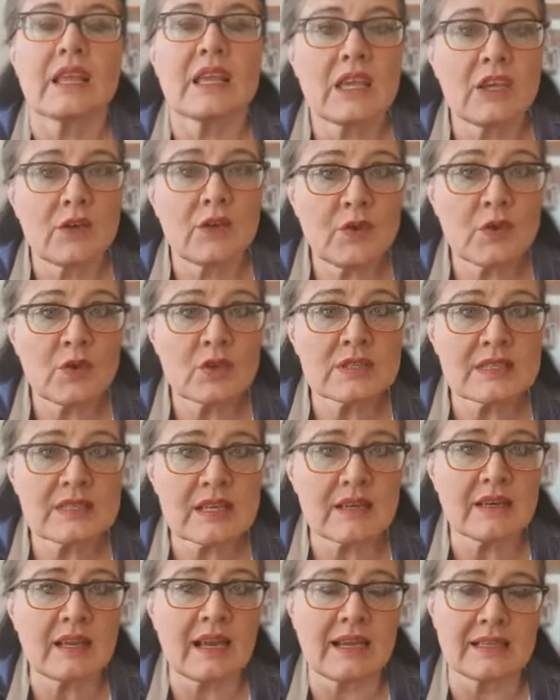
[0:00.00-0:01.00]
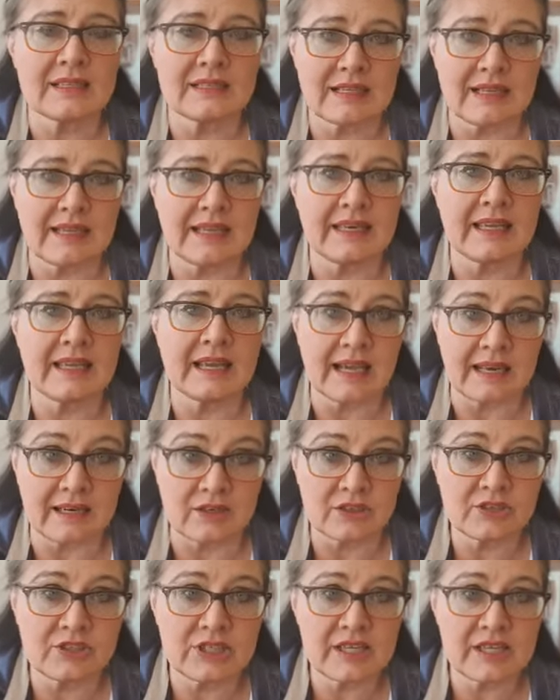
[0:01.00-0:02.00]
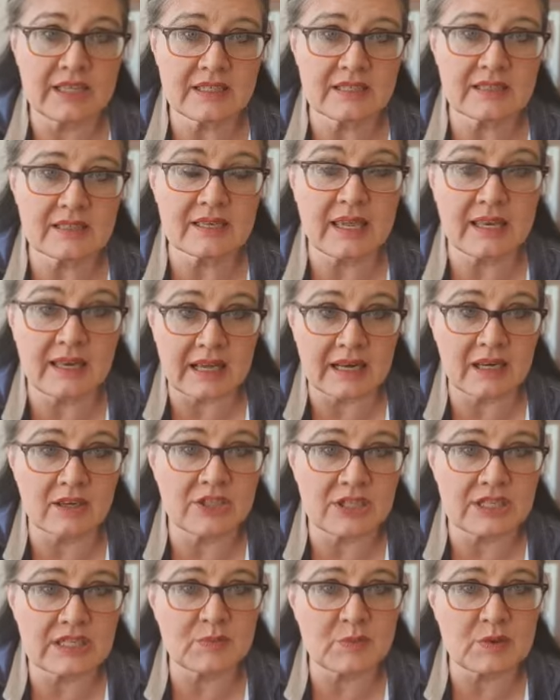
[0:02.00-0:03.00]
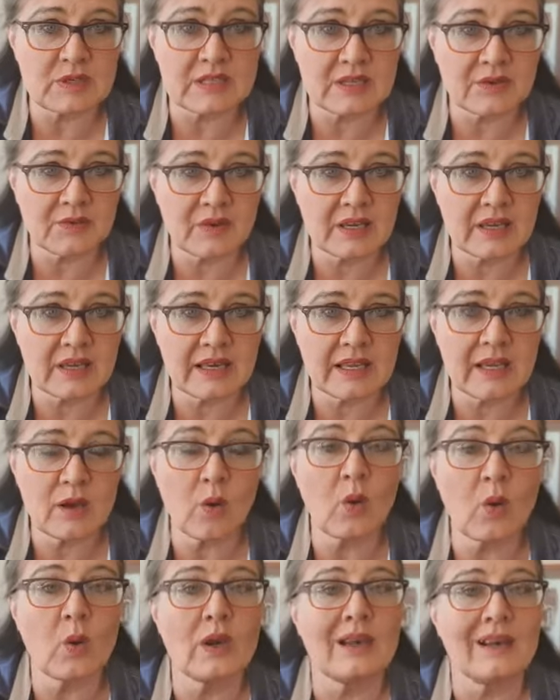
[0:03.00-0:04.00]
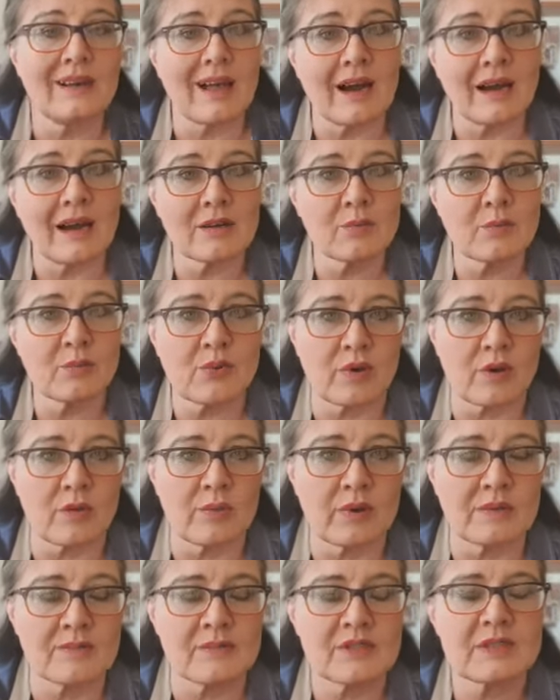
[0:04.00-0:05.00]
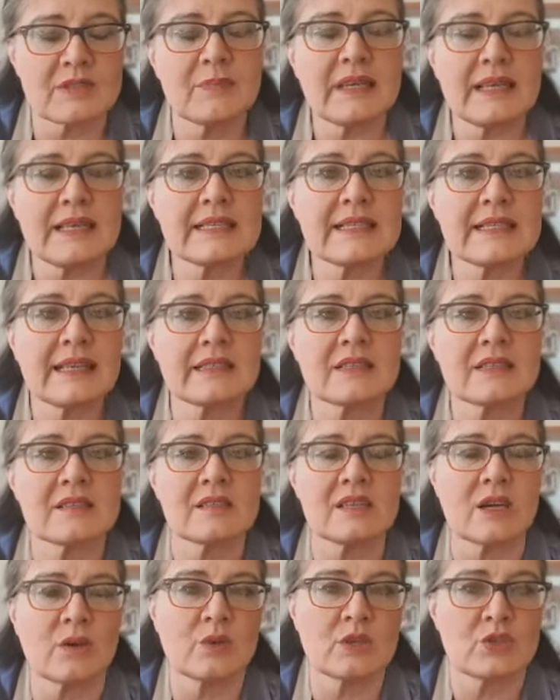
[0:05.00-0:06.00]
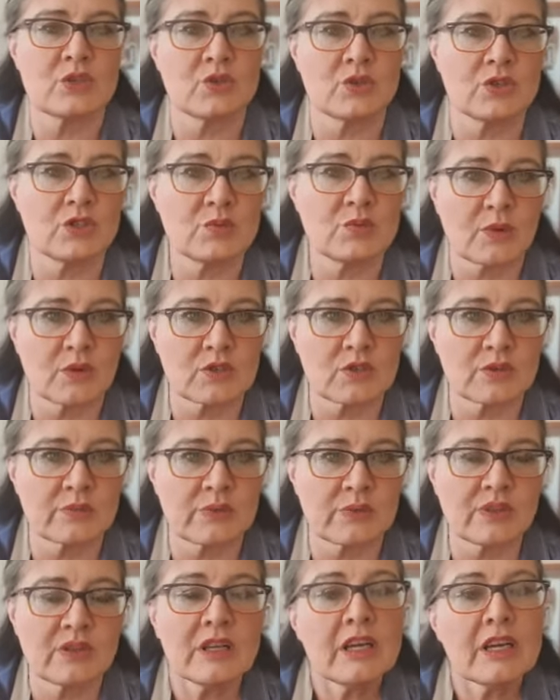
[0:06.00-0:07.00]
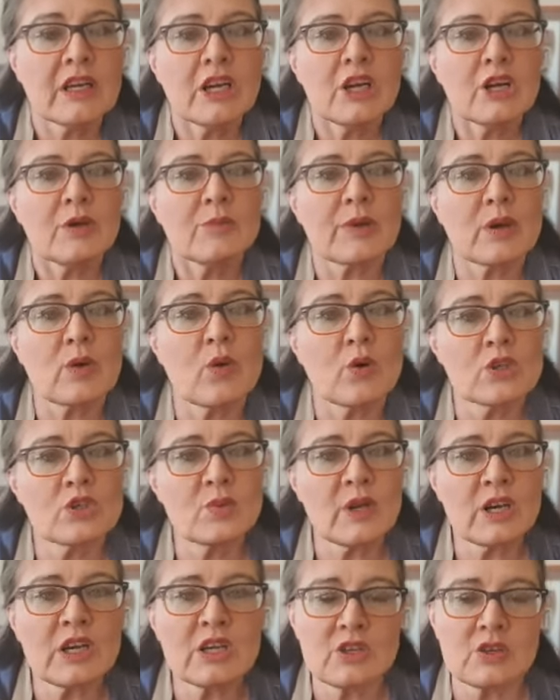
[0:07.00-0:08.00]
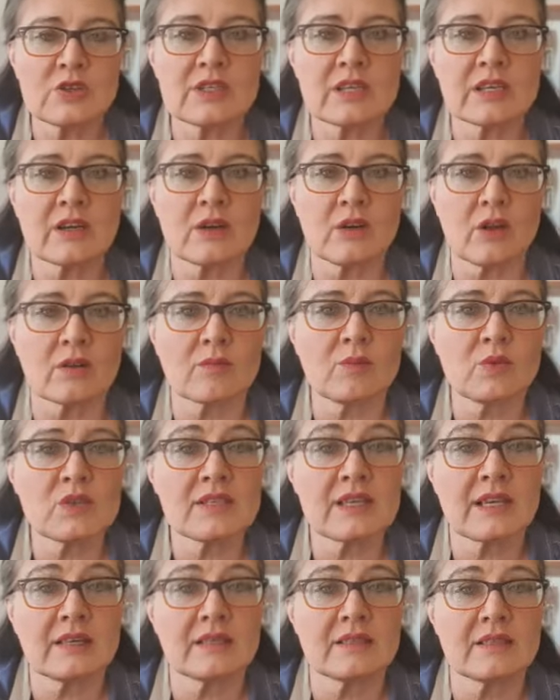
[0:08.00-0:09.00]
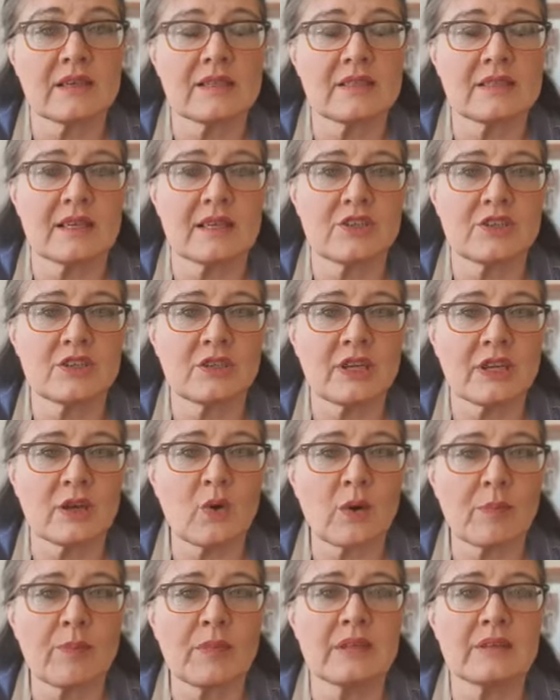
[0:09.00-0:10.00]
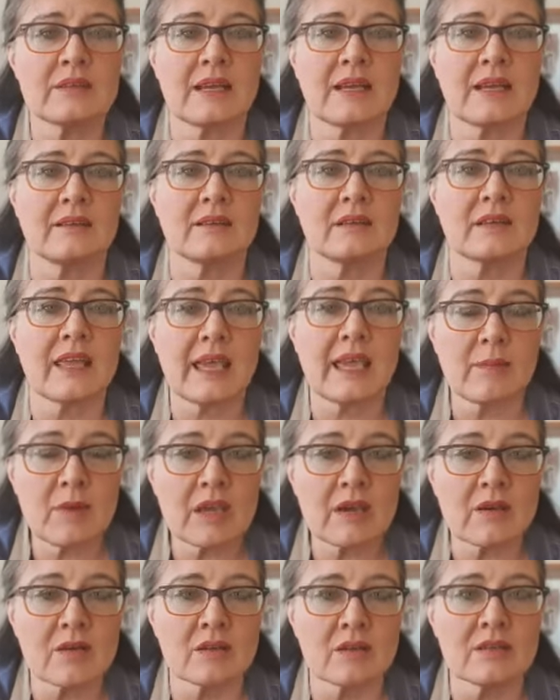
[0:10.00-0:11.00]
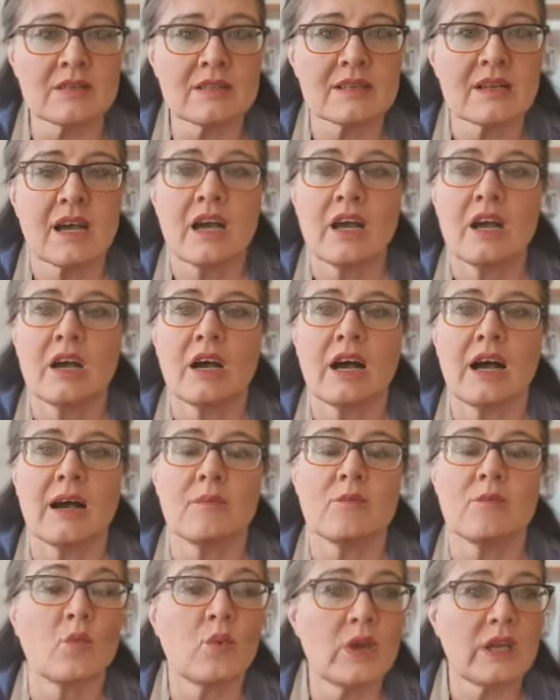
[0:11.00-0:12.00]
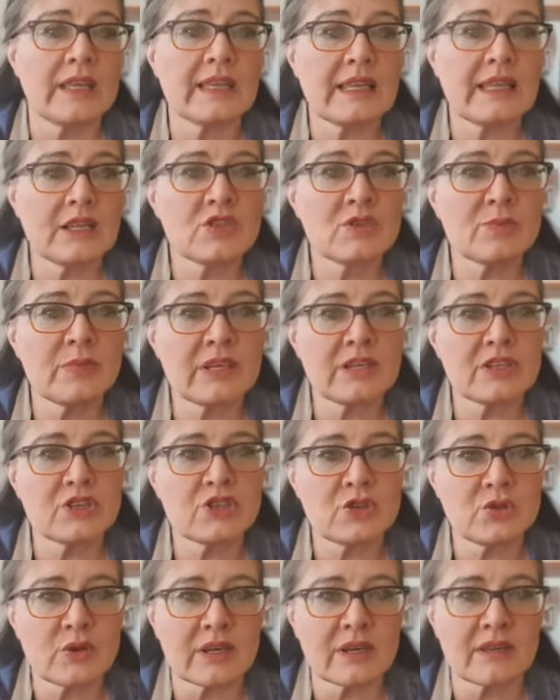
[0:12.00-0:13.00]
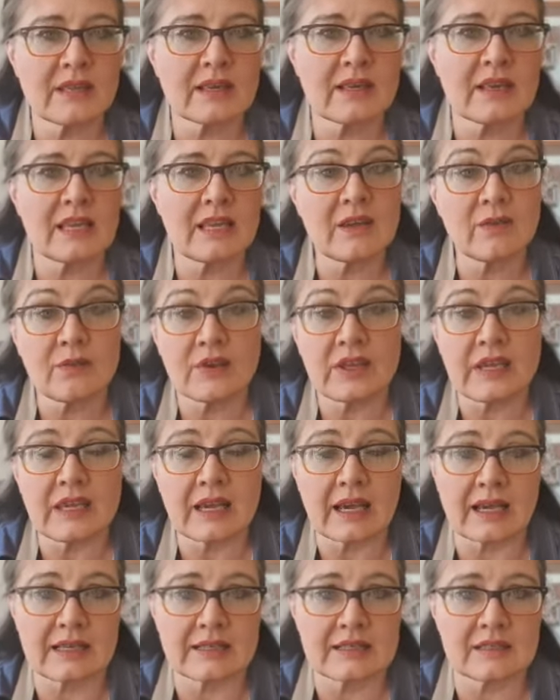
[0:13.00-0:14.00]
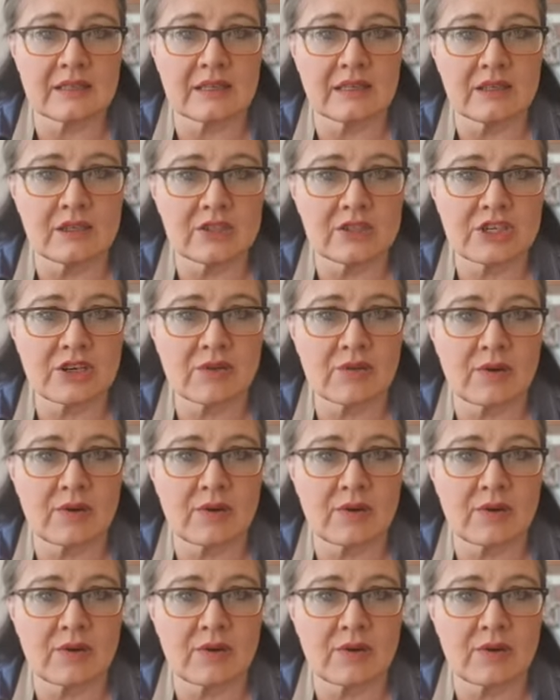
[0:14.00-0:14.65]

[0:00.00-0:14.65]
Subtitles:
If your son has any allergies, skin allergies specifically, or lung problems, please let us know as soon as possible. Because we are using a lot more sanitization equipment and chemicals, we need to be sure that if he has an allergic